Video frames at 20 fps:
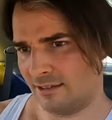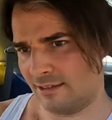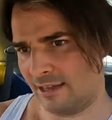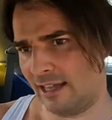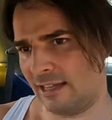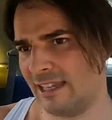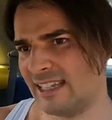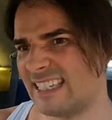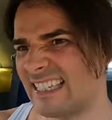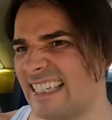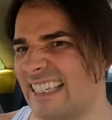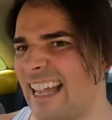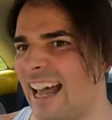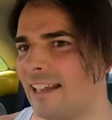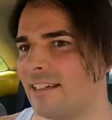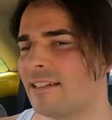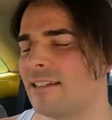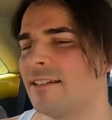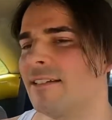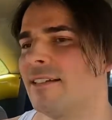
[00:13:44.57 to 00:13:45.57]
That is
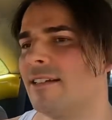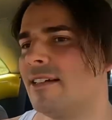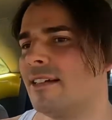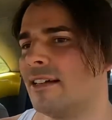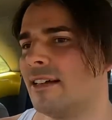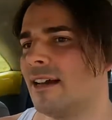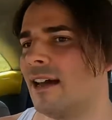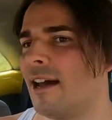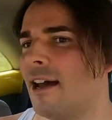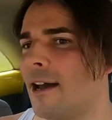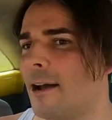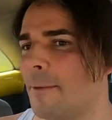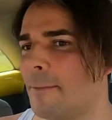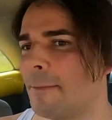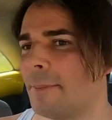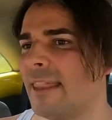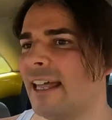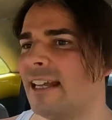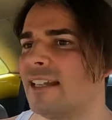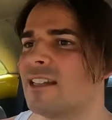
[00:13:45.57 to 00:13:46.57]
not,
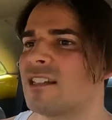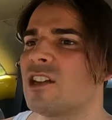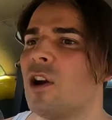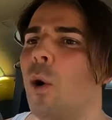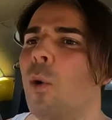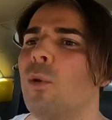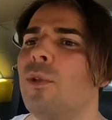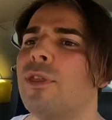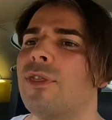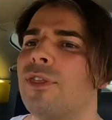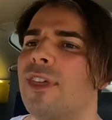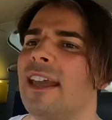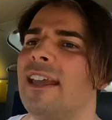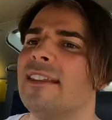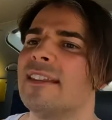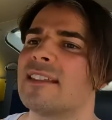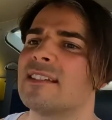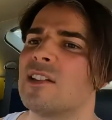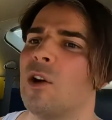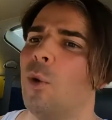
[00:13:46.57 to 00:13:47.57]
that this whole thing,
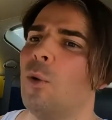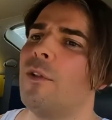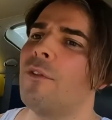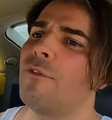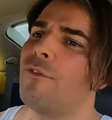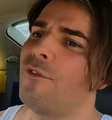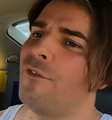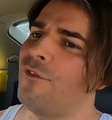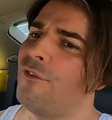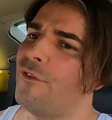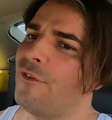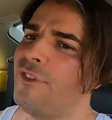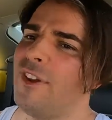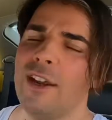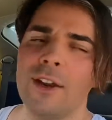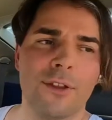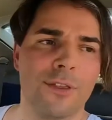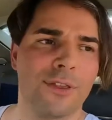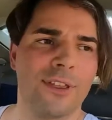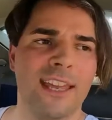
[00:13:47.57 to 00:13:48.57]
this whole
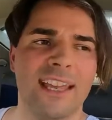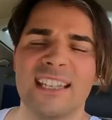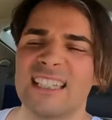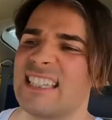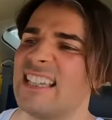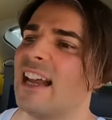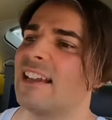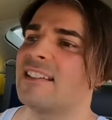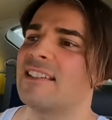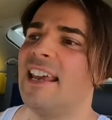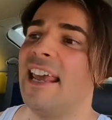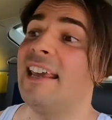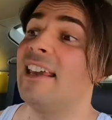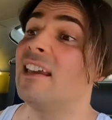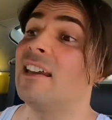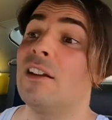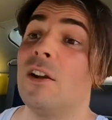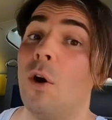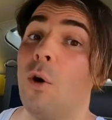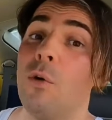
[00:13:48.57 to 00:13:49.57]
fear thing is not
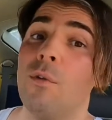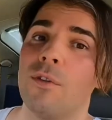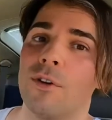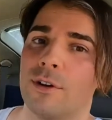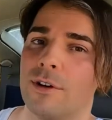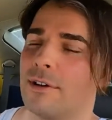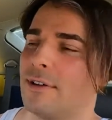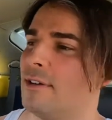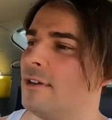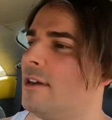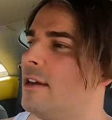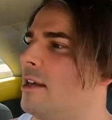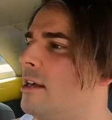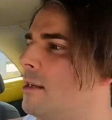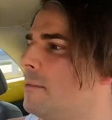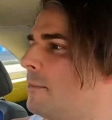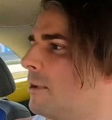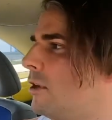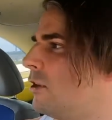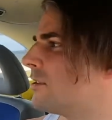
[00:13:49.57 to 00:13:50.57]
taking over.
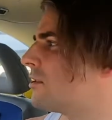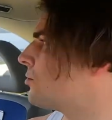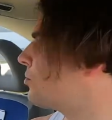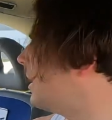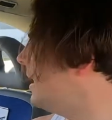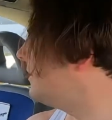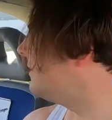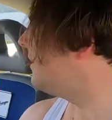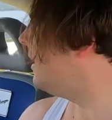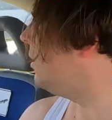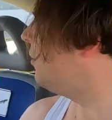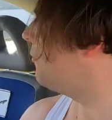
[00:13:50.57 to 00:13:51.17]
Because right now